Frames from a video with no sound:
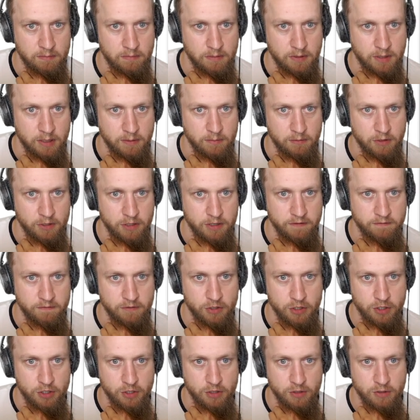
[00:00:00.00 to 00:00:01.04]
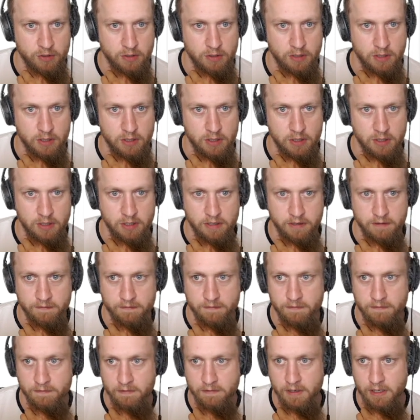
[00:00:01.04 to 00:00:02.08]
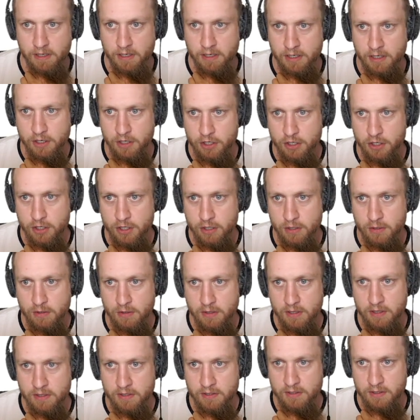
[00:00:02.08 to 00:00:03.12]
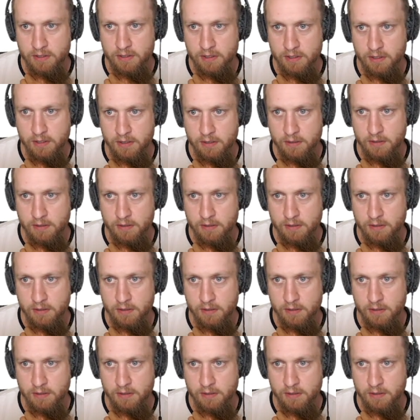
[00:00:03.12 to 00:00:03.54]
Not even sure if I can show this in